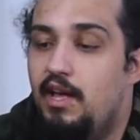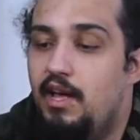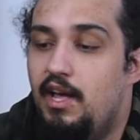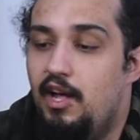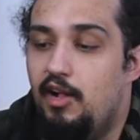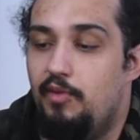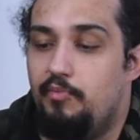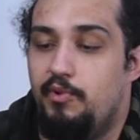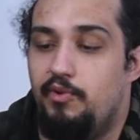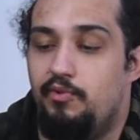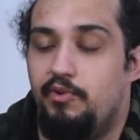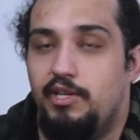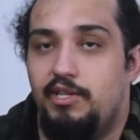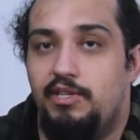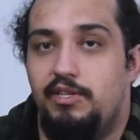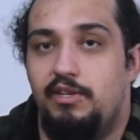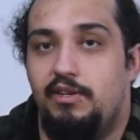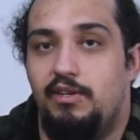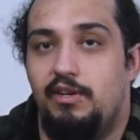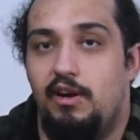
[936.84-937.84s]
help me
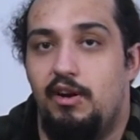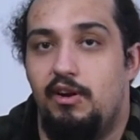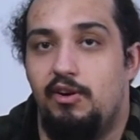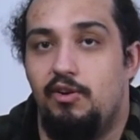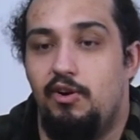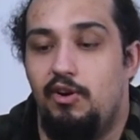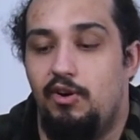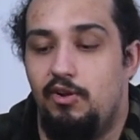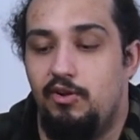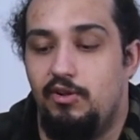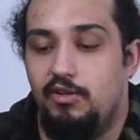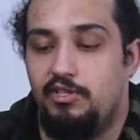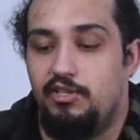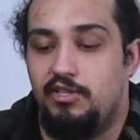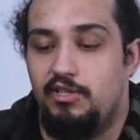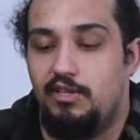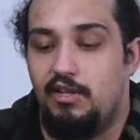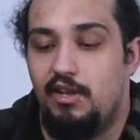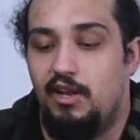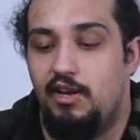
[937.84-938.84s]
reach our goal,
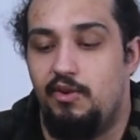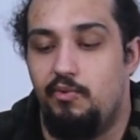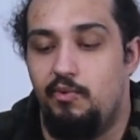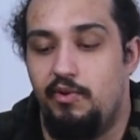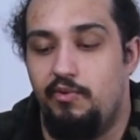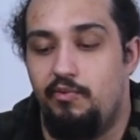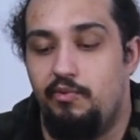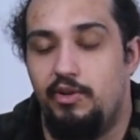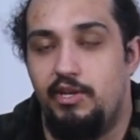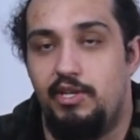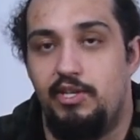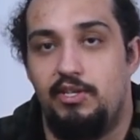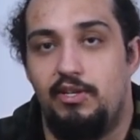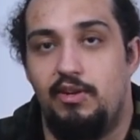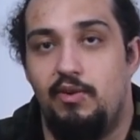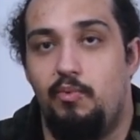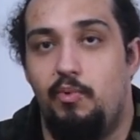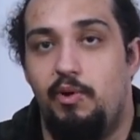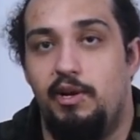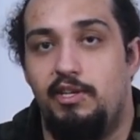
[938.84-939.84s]
just like we've
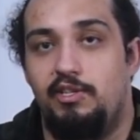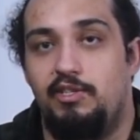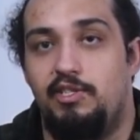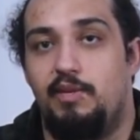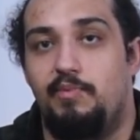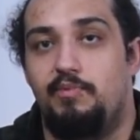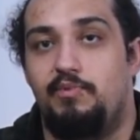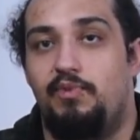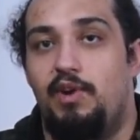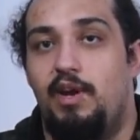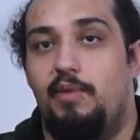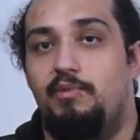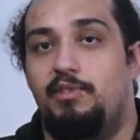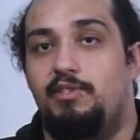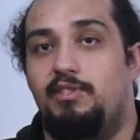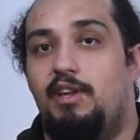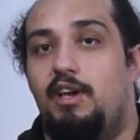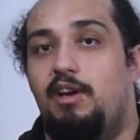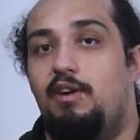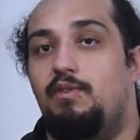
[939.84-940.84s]
reached 100
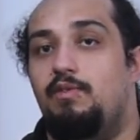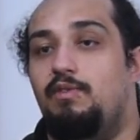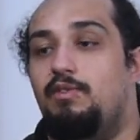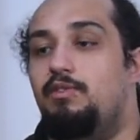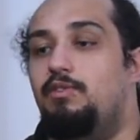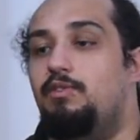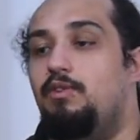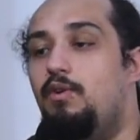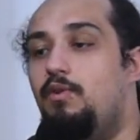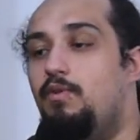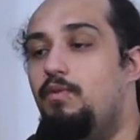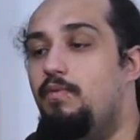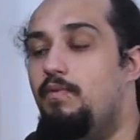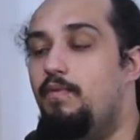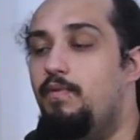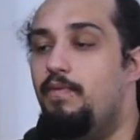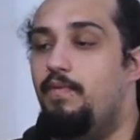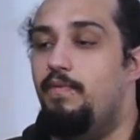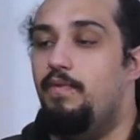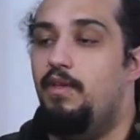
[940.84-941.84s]
subscribers now. So
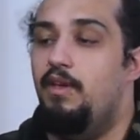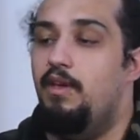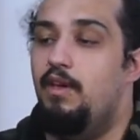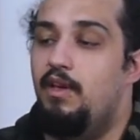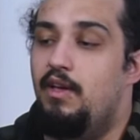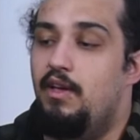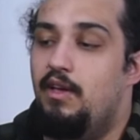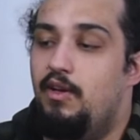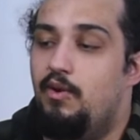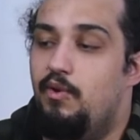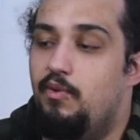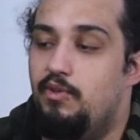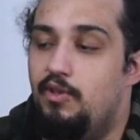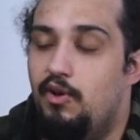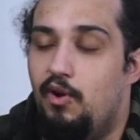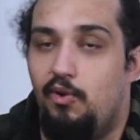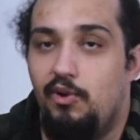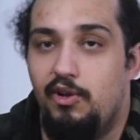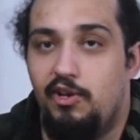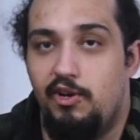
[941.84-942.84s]
it
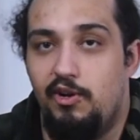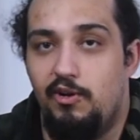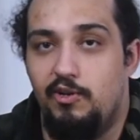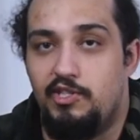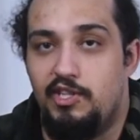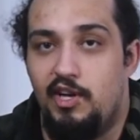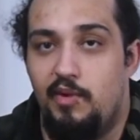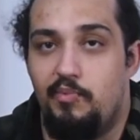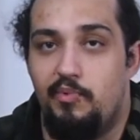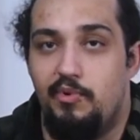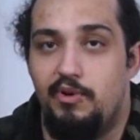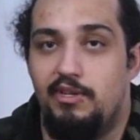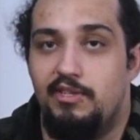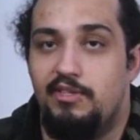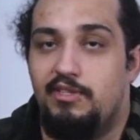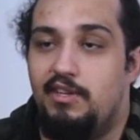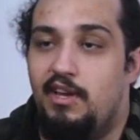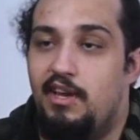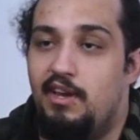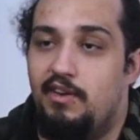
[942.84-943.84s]
only goes
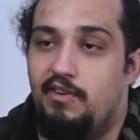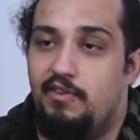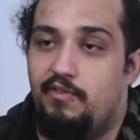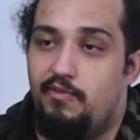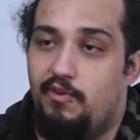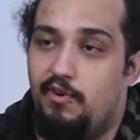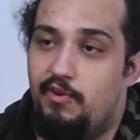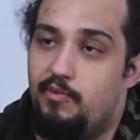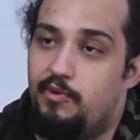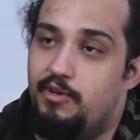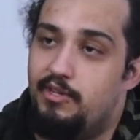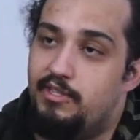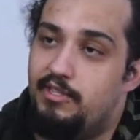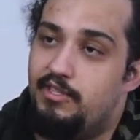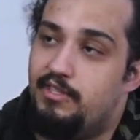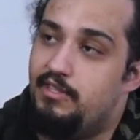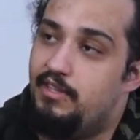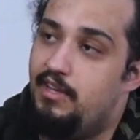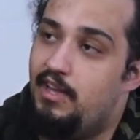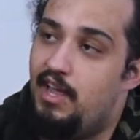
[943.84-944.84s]
upwards and
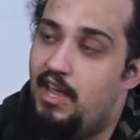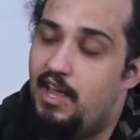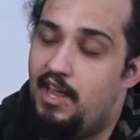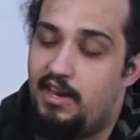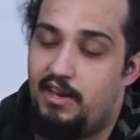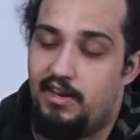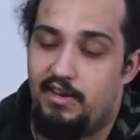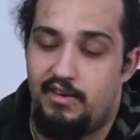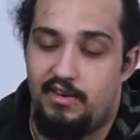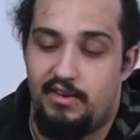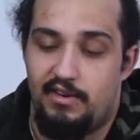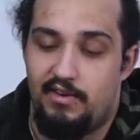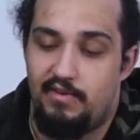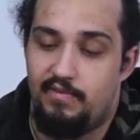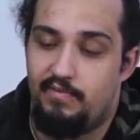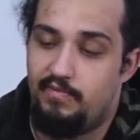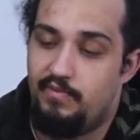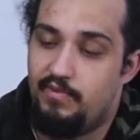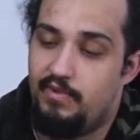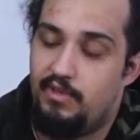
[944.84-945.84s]
forwards and
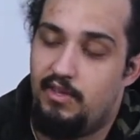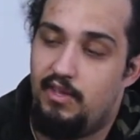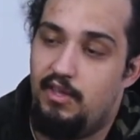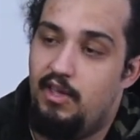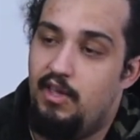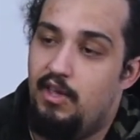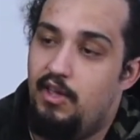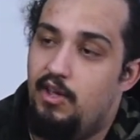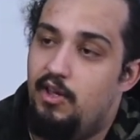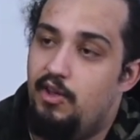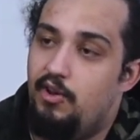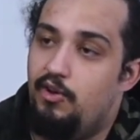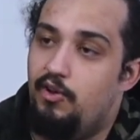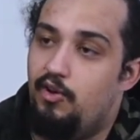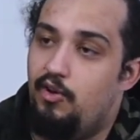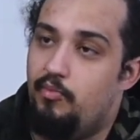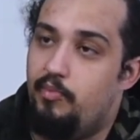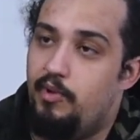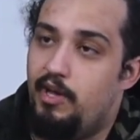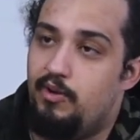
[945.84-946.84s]

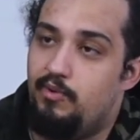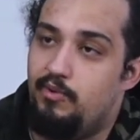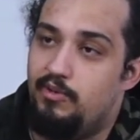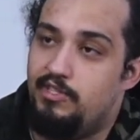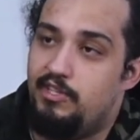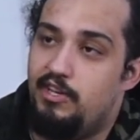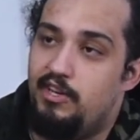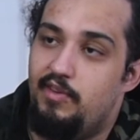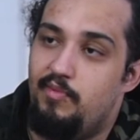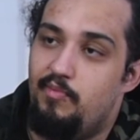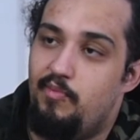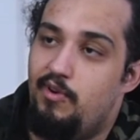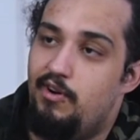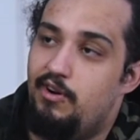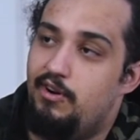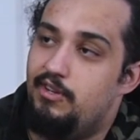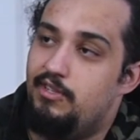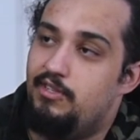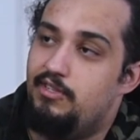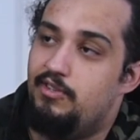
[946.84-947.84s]
no backwards
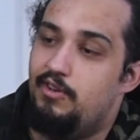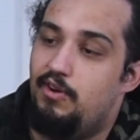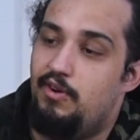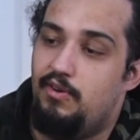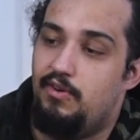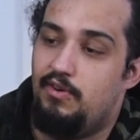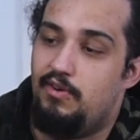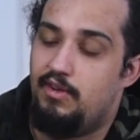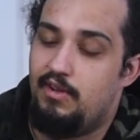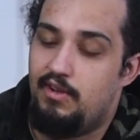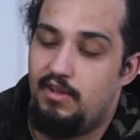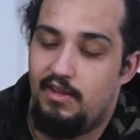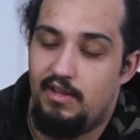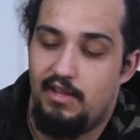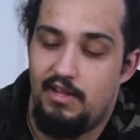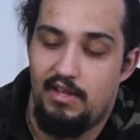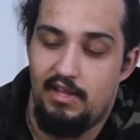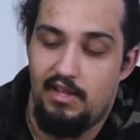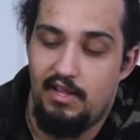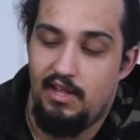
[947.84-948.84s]
anymore. So
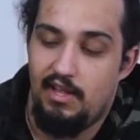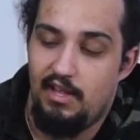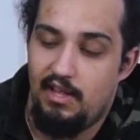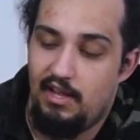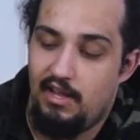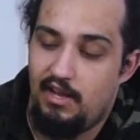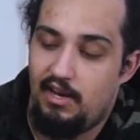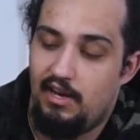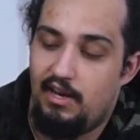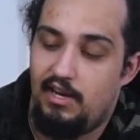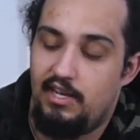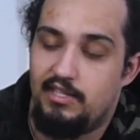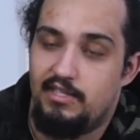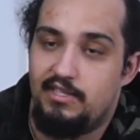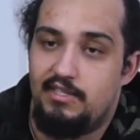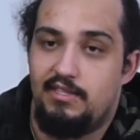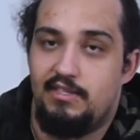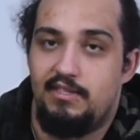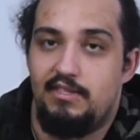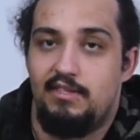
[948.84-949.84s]

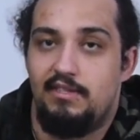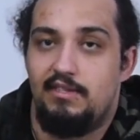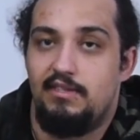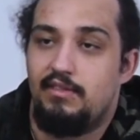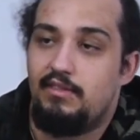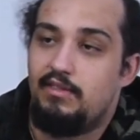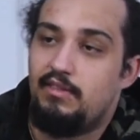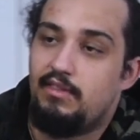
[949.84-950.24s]
let's